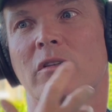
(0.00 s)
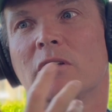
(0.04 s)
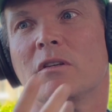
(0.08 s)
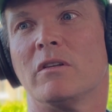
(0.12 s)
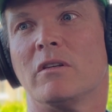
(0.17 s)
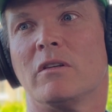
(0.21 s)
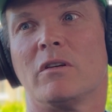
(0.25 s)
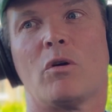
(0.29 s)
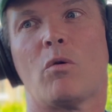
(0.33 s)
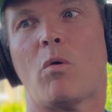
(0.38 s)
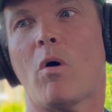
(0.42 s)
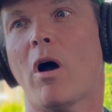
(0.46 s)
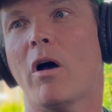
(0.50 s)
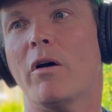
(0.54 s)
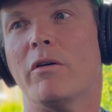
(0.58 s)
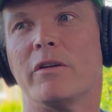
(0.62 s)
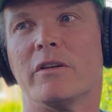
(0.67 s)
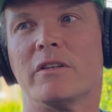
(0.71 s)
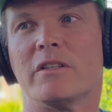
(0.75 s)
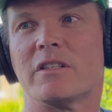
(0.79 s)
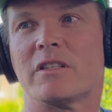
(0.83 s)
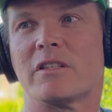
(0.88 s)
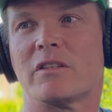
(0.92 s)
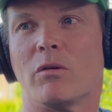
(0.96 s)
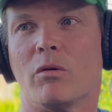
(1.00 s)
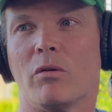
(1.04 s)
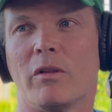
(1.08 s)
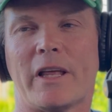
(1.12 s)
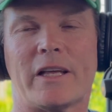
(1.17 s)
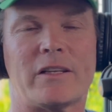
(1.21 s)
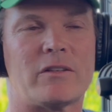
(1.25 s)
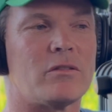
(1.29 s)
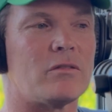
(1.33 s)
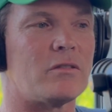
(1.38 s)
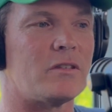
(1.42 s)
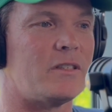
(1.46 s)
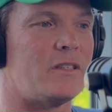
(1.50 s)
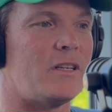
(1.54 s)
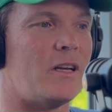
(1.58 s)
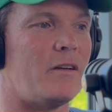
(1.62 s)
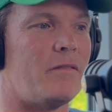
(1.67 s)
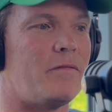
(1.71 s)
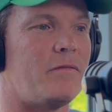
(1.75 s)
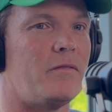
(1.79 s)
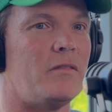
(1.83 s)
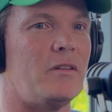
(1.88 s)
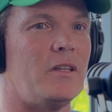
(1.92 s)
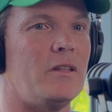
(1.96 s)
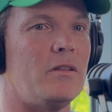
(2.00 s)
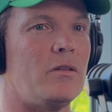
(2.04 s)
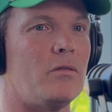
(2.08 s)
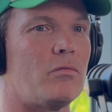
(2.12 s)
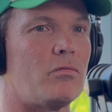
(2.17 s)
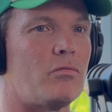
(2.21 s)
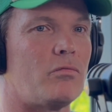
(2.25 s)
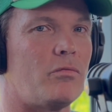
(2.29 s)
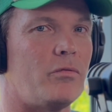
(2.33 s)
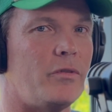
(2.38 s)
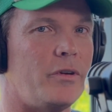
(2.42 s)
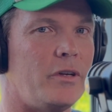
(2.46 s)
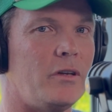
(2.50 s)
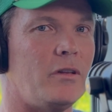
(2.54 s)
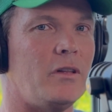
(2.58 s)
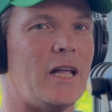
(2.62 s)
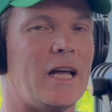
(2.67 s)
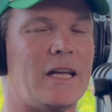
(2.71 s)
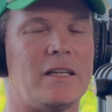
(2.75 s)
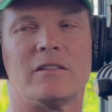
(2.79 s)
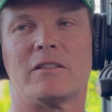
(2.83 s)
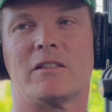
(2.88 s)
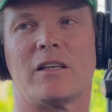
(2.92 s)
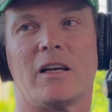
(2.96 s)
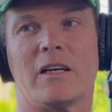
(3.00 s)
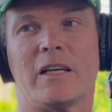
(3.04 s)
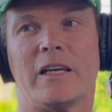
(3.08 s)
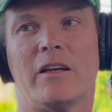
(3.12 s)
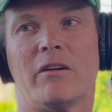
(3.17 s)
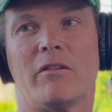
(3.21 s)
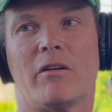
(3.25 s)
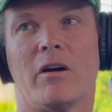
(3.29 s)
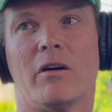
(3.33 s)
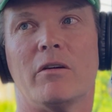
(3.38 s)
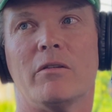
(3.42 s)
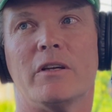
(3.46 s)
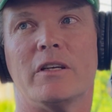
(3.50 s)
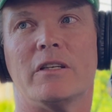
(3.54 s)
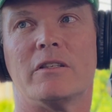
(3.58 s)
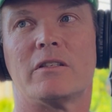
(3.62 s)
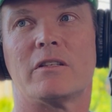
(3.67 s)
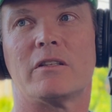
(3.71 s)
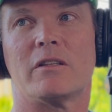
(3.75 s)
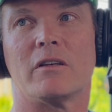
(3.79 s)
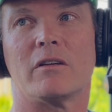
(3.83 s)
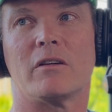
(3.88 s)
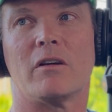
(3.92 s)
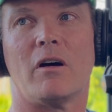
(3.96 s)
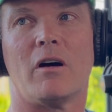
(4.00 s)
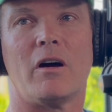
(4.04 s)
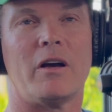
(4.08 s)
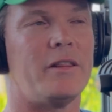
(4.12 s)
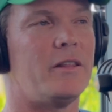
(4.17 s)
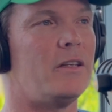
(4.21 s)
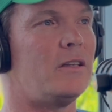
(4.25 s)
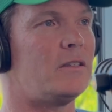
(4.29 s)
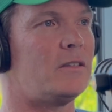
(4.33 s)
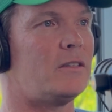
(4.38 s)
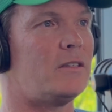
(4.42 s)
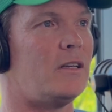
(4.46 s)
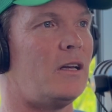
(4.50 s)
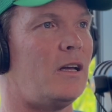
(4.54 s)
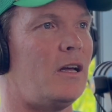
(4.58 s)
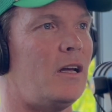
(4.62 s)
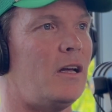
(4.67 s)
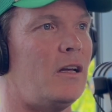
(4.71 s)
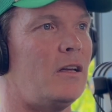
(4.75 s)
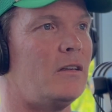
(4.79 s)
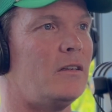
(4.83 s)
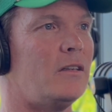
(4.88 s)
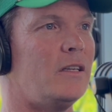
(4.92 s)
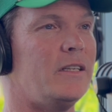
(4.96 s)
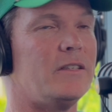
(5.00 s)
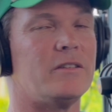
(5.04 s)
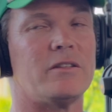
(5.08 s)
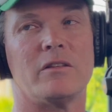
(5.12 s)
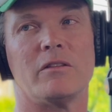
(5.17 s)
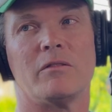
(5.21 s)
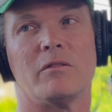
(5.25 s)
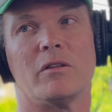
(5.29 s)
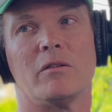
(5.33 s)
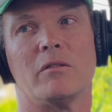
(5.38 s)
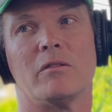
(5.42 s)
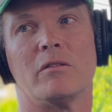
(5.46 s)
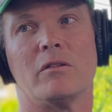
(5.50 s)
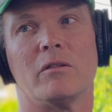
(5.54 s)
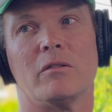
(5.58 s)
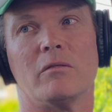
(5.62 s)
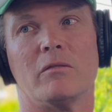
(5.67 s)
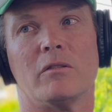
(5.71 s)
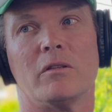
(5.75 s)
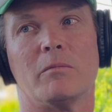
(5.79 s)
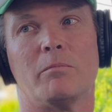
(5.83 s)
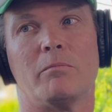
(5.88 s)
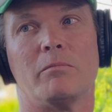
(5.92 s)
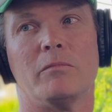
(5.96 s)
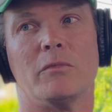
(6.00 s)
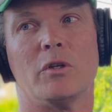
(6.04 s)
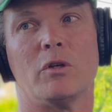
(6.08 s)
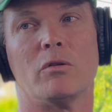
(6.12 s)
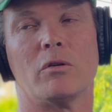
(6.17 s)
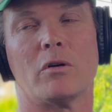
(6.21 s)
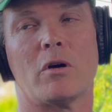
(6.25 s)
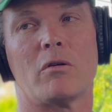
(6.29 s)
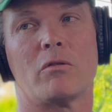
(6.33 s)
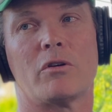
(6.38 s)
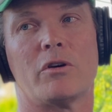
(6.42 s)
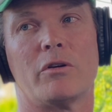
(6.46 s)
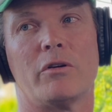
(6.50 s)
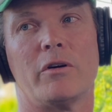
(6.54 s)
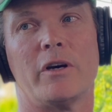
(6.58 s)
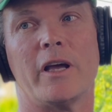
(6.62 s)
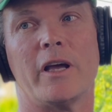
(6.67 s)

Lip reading: quotas, all that sort of stuff. The real unsung hero is the guy that is the good old courier.